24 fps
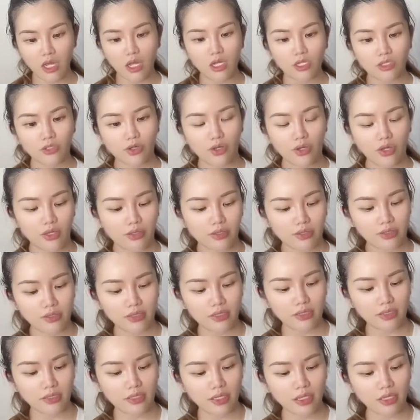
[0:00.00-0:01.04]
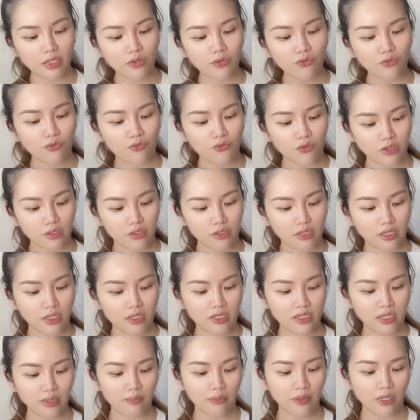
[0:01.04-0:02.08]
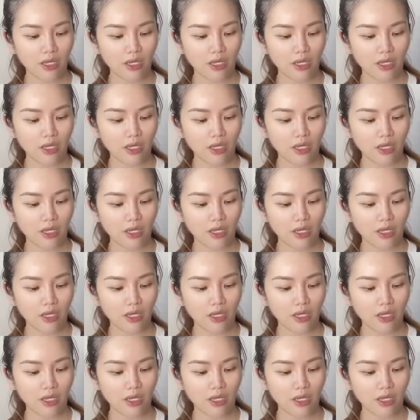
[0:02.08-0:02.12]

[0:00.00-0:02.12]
So it's the Skin Frosting Deeply